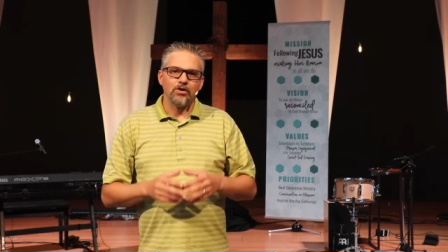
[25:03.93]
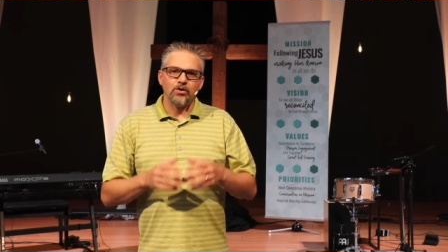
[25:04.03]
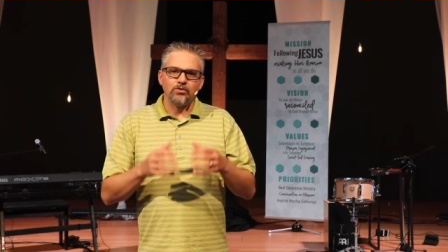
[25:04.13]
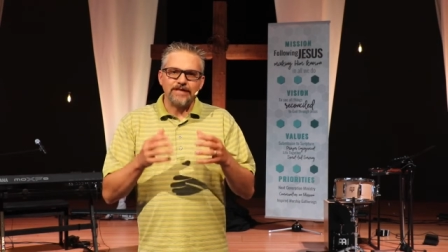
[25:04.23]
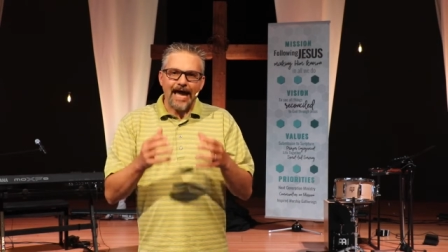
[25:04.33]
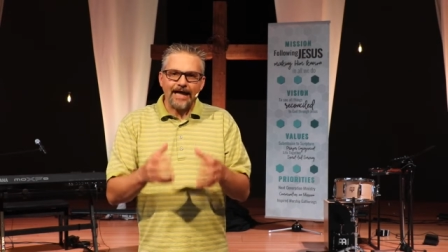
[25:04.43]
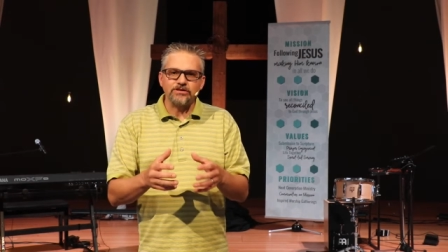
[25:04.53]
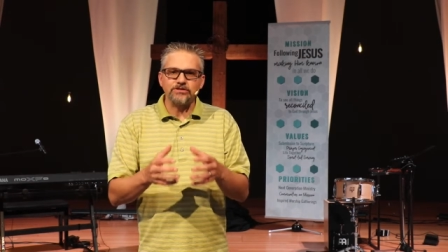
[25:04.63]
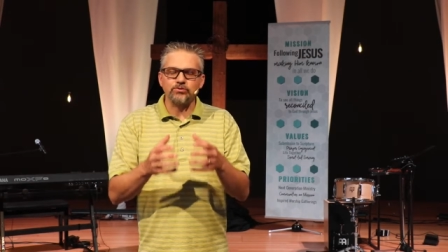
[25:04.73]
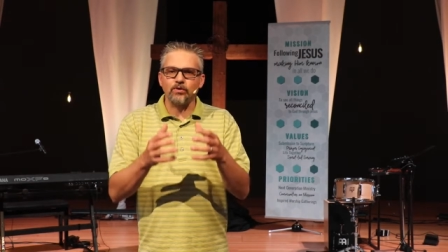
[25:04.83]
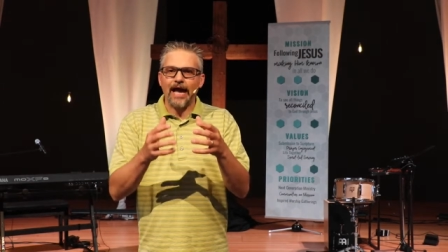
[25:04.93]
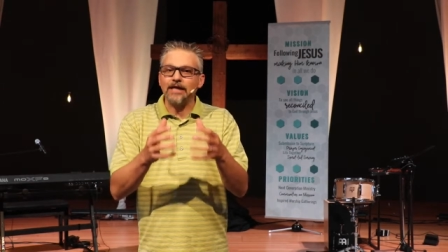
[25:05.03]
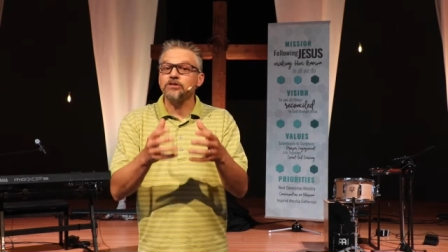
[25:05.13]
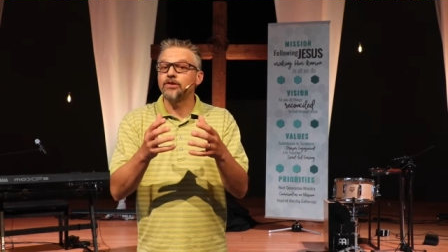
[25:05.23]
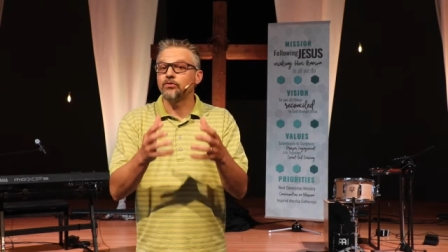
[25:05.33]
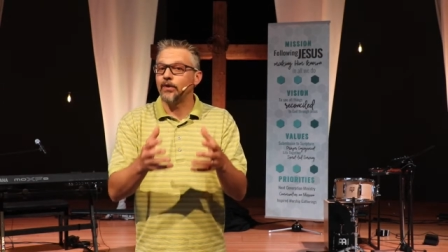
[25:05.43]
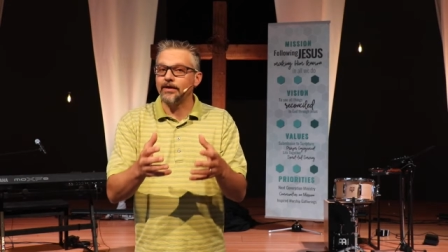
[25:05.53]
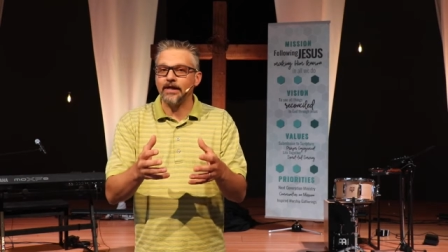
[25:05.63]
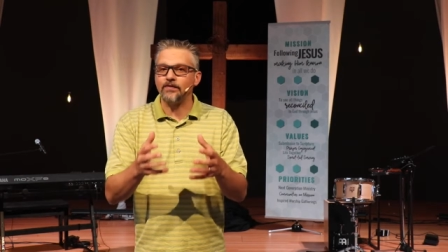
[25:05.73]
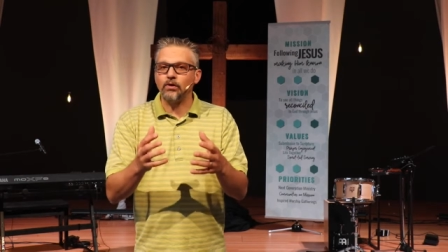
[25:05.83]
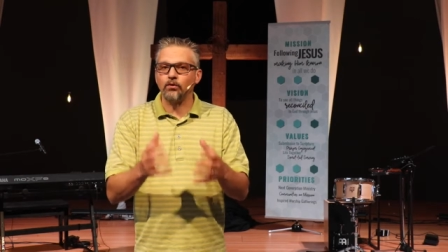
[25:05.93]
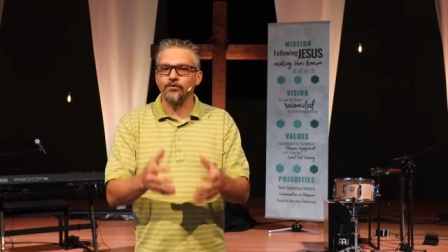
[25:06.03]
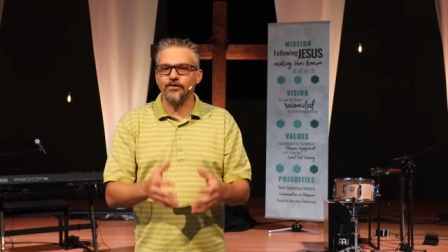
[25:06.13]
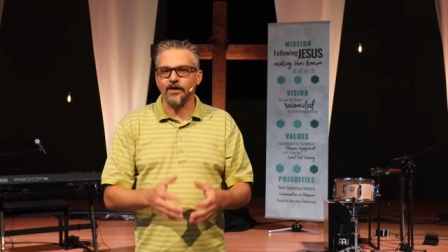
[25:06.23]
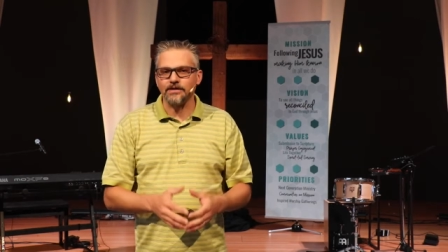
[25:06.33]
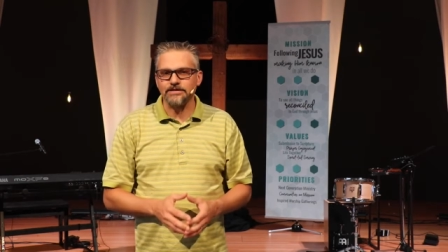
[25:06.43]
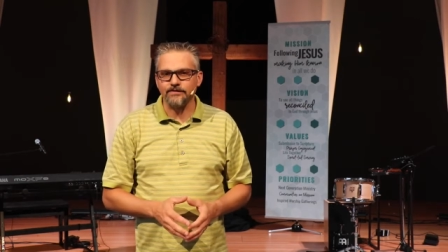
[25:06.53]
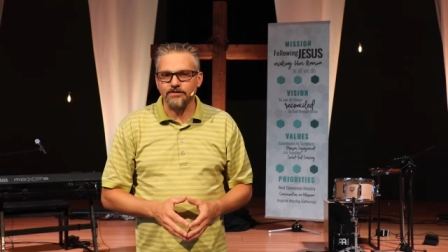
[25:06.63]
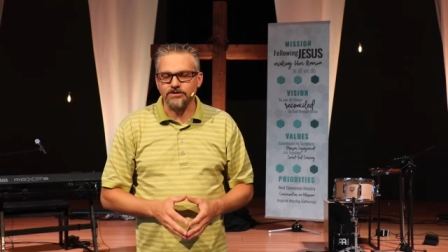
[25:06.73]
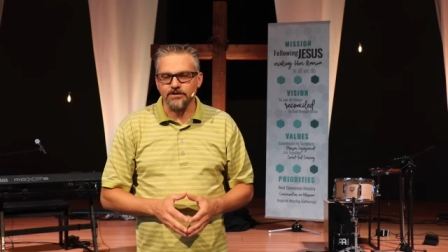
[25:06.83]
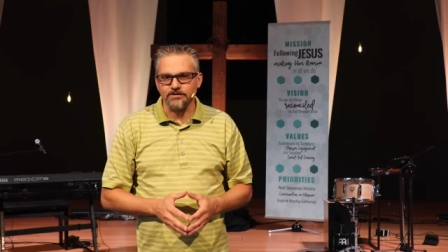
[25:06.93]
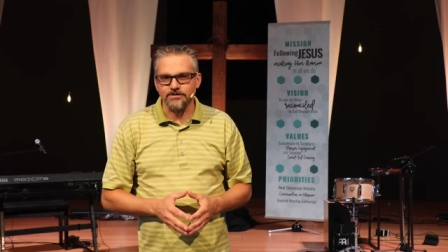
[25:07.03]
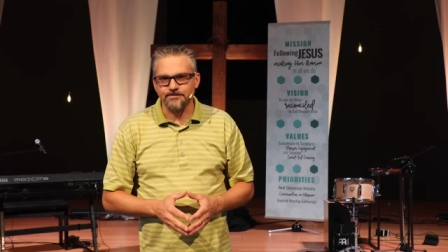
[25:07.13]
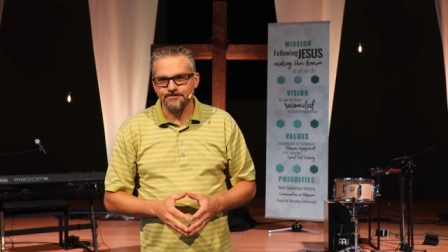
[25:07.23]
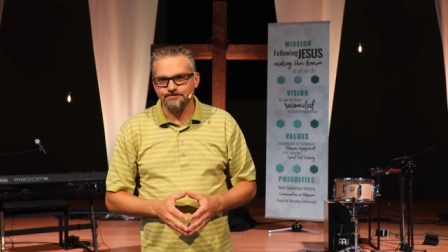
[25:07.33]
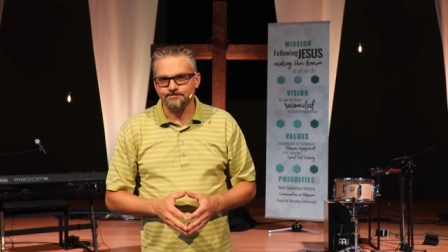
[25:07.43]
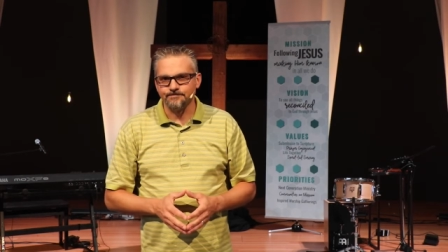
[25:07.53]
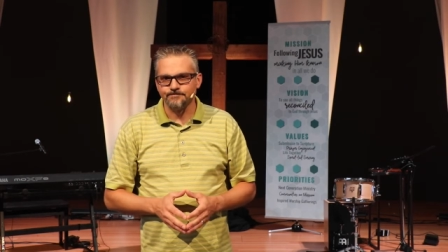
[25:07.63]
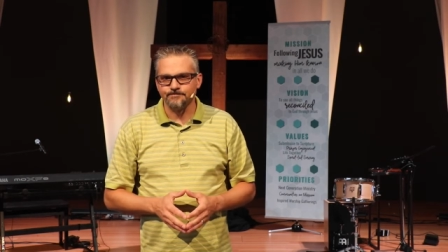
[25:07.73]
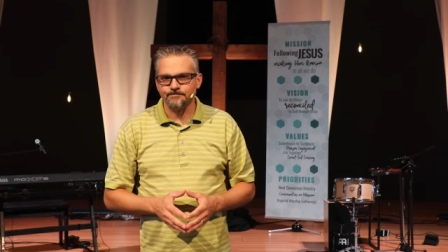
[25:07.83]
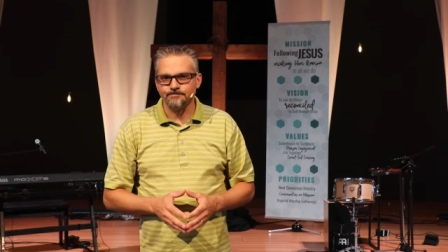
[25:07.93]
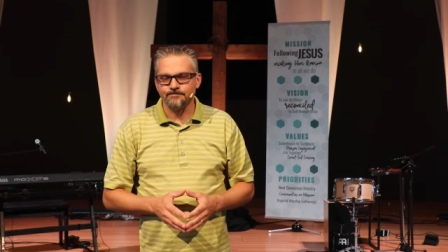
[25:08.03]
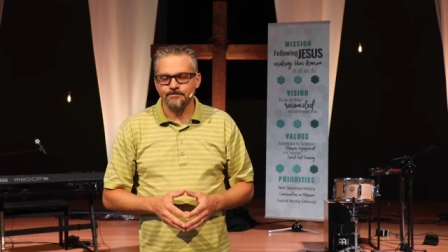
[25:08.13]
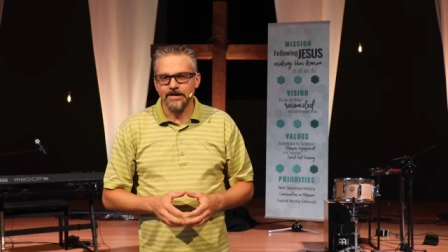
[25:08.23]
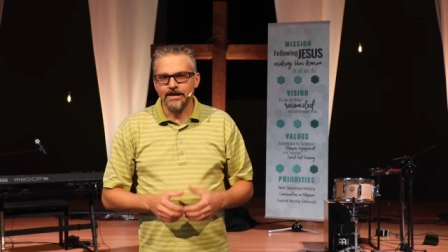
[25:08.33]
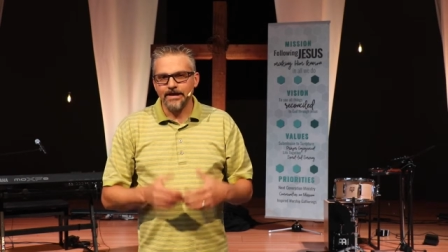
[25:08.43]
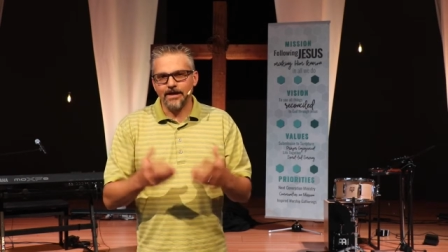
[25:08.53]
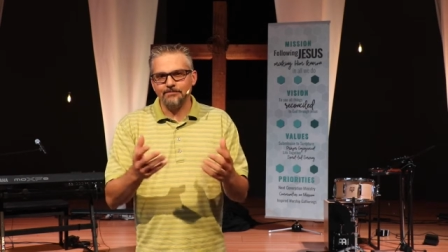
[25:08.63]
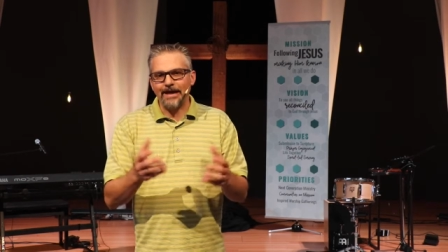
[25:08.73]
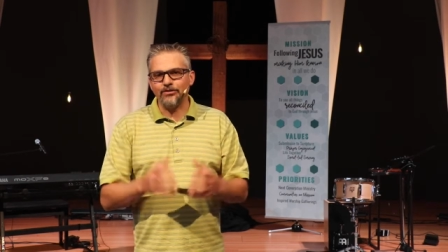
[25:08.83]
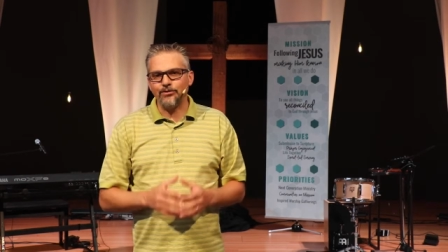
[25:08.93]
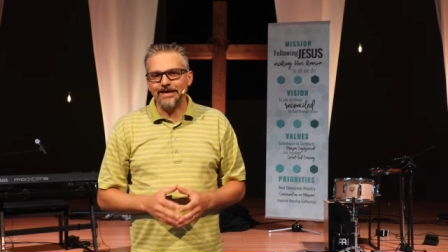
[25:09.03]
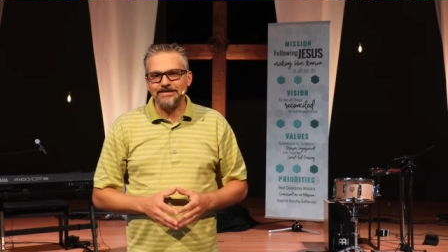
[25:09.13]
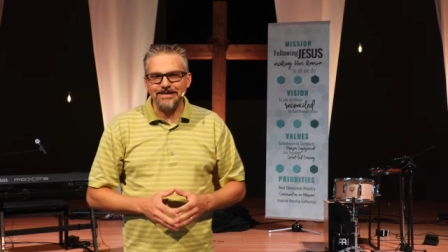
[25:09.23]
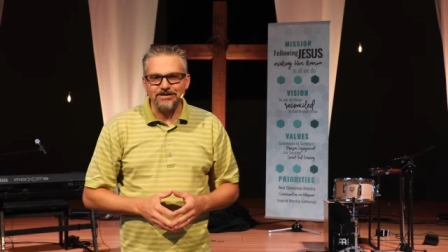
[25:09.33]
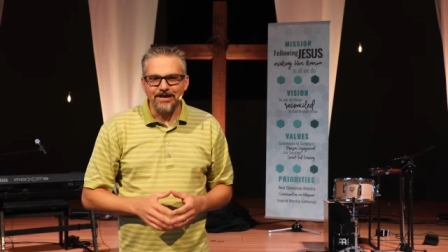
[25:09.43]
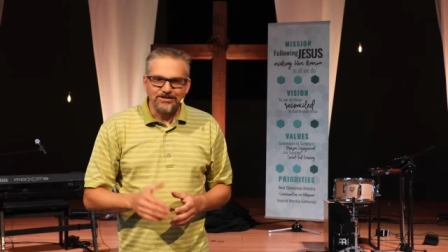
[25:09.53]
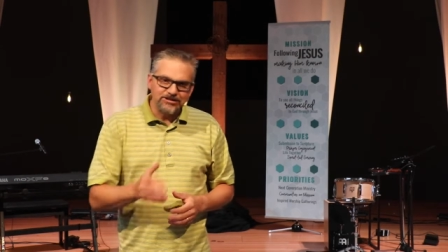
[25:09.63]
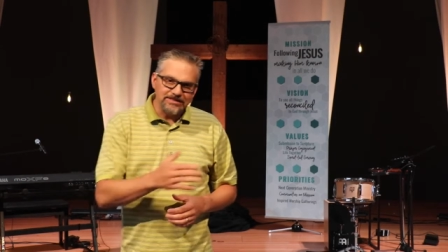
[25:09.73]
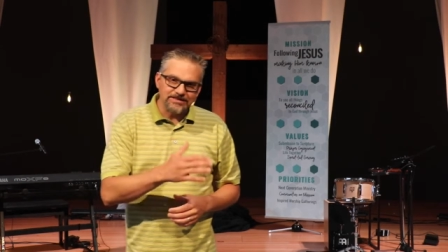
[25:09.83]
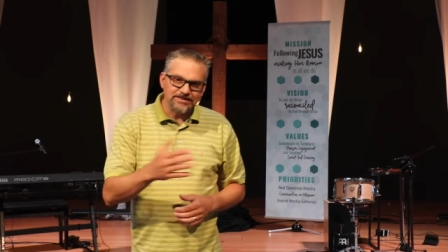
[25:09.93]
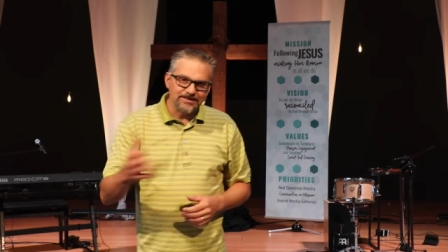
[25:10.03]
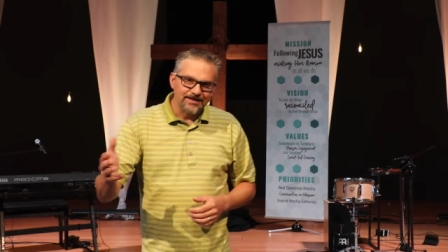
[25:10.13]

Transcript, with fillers: whose actions were actually threatening the orthodoxy of the church? In Matthew 18, Jesus